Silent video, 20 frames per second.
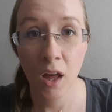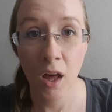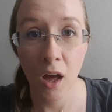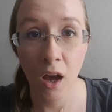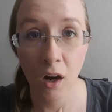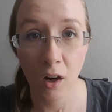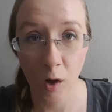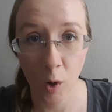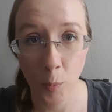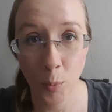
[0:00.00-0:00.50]
a
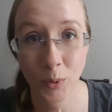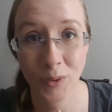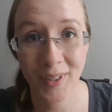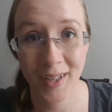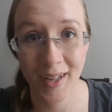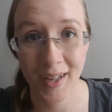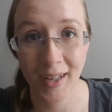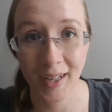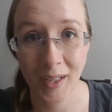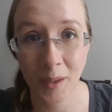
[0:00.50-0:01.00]
couple
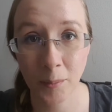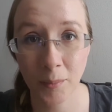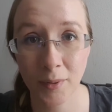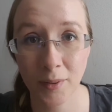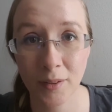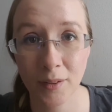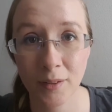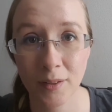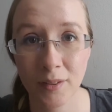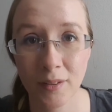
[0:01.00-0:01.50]

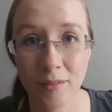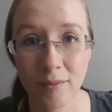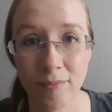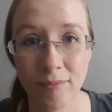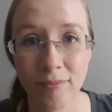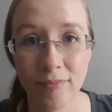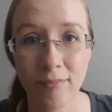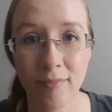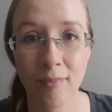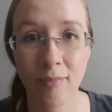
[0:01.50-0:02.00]
times
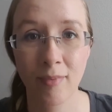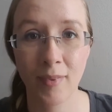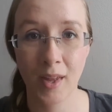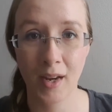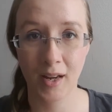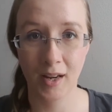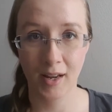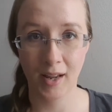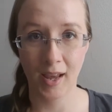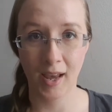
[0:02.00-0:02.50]
that
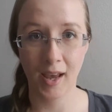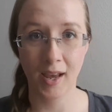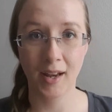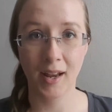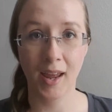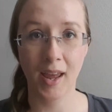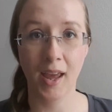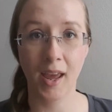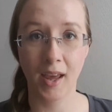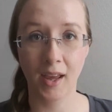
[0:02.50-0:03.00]
it
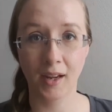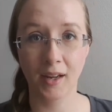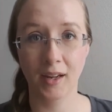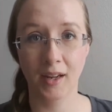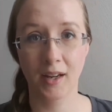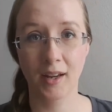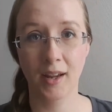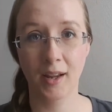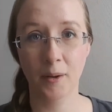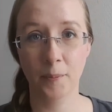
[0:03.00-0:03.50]
had egg
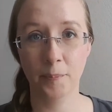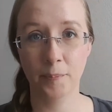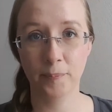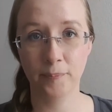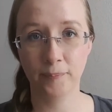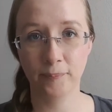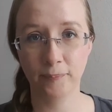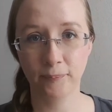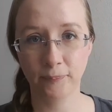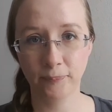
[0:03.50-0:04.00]
in it.
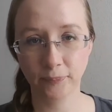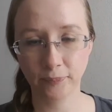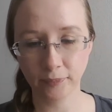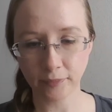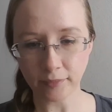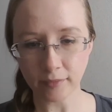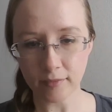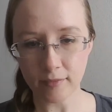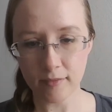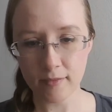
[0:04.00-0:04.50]

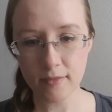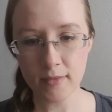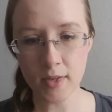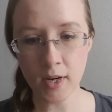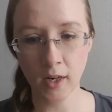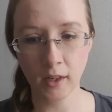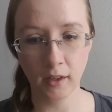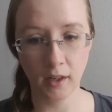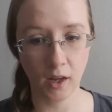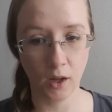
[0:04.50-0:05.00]

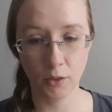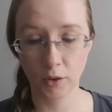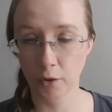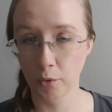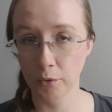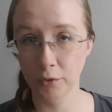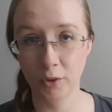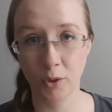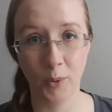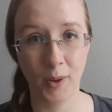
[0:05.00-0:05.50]
Now, there
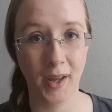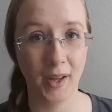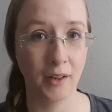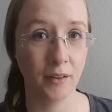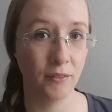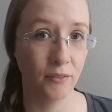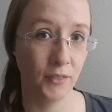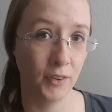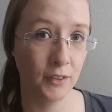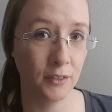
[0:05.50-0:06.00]
was no egg
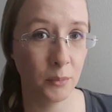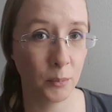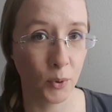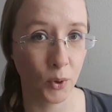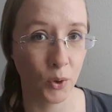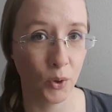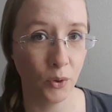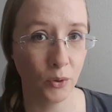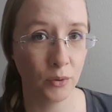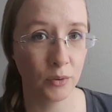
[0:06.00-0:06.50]

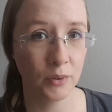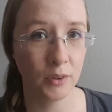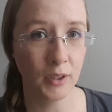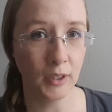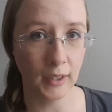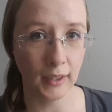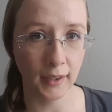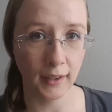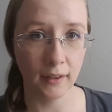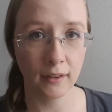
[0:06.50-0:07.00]
visible
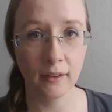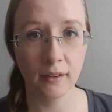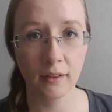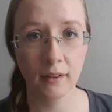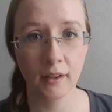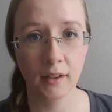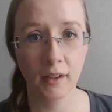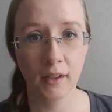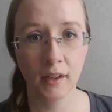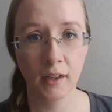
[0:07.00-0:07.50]
in it.
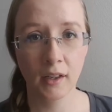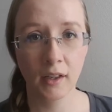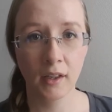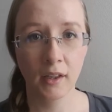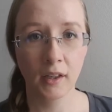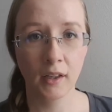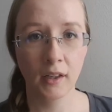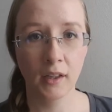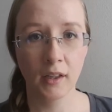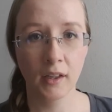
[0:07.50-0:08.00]

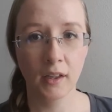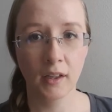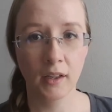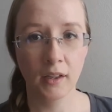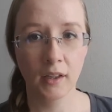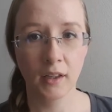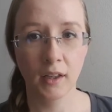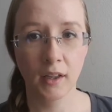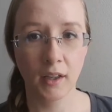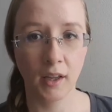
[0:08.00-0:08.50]

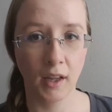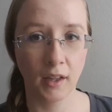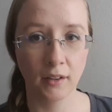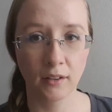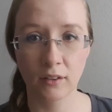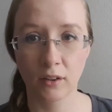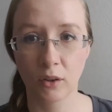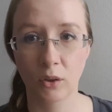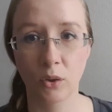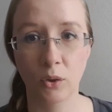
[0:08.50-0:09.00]
And
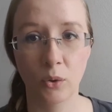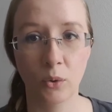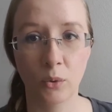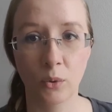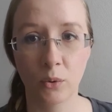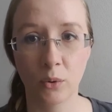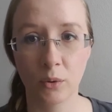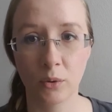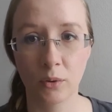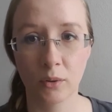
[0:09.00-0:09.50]

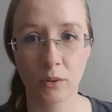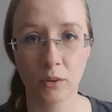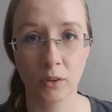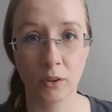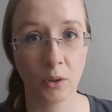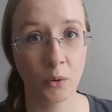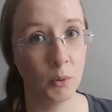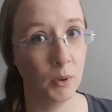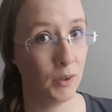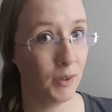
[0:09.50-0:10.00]
so
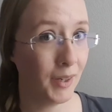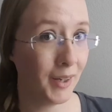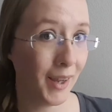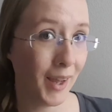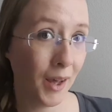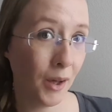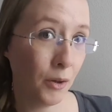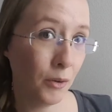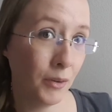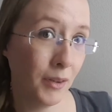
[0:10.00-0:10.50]
you're wondering,
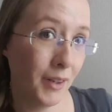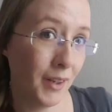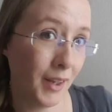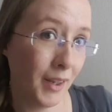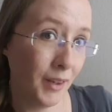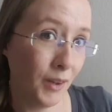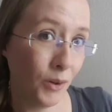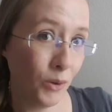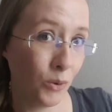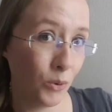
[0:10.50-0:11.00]
how did I
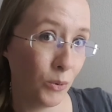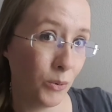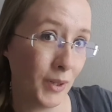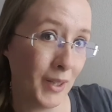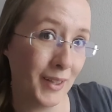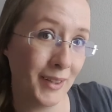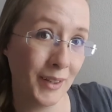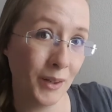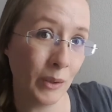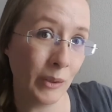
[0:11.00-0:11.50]
know
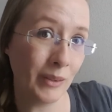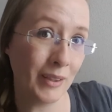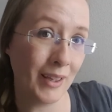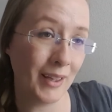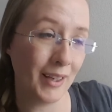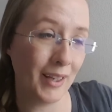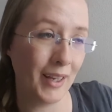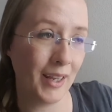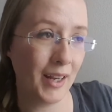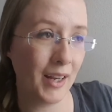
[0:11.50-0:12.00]
that there was
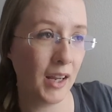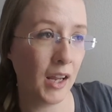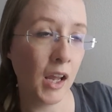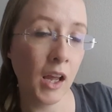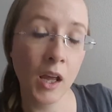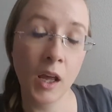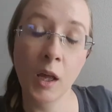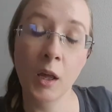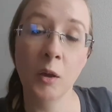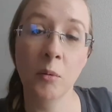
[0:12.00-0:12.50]
egg in it?
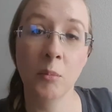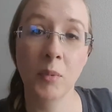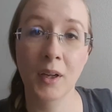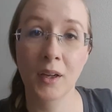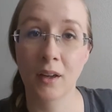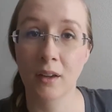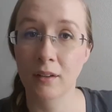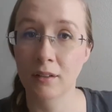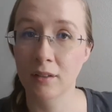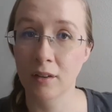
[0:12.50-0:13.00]

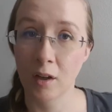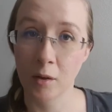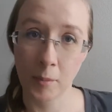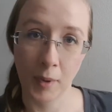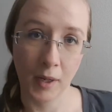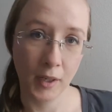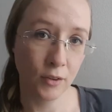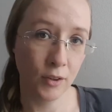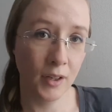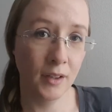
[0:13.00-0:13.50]
Because on
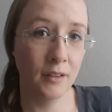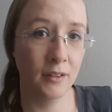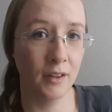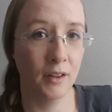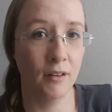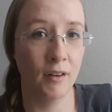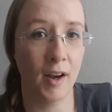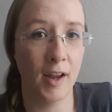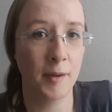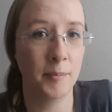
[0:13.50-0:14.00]
my
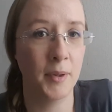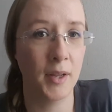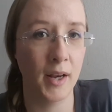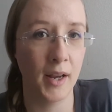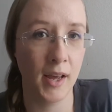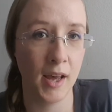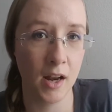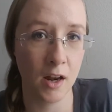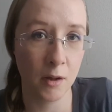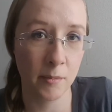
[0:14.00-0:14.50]
translator app that I
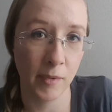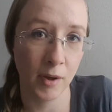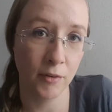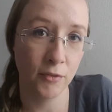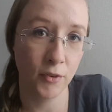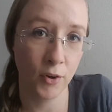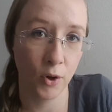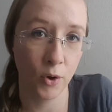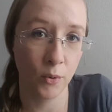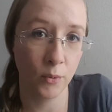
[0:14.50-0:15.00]
had on my
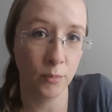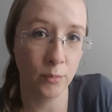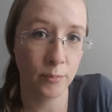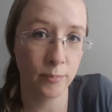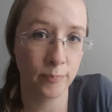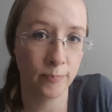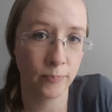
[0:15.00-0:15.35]
phone,